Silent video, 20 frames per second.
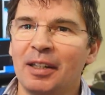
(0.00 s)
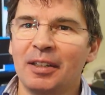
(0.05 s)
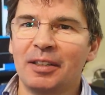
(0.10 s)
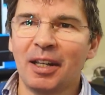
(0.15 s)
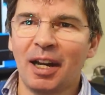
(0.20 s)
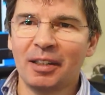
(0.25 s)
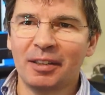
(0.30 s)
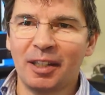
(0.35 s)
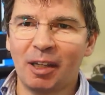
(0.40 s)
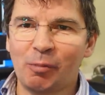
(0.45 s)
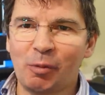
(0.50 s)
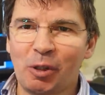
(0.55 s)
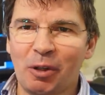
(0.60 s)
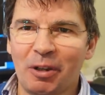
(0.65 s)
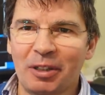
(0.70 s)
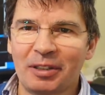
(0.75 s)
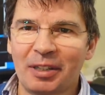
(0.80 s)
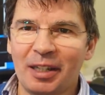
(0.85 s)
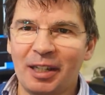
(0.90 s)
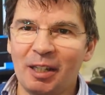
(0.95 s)
not
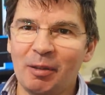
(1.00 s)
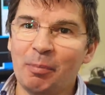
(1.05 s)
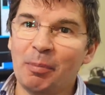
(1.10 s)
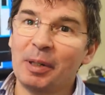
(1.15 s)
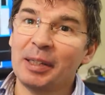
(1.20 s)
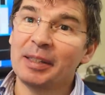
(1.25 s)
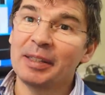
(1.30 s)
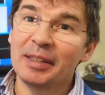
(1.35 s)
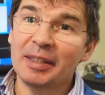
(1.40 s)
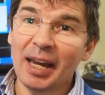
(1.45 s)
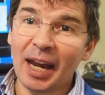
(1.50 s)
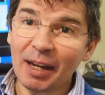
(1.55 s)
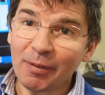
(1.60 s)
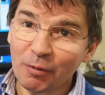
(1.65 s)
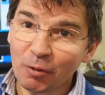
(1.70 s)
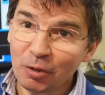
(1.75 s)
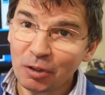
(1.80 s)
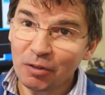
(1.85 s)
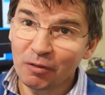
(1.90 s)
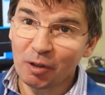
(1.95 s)
WSL, but that
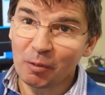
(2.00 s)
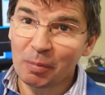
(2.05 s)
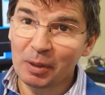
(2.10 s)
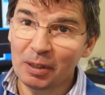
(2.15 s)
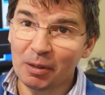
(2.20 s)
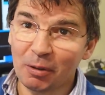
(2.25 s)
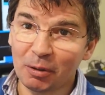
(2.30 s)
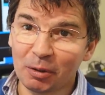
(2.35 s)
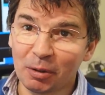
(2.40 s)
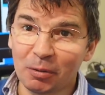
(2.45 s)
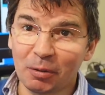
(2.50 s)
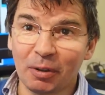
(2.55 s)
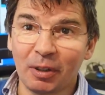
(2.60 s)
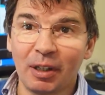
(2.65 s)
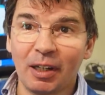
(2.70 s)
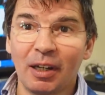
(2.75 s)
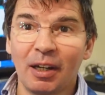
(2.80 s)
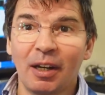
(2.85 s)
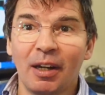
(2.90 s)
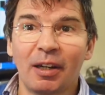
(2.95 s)
version of the Pico tool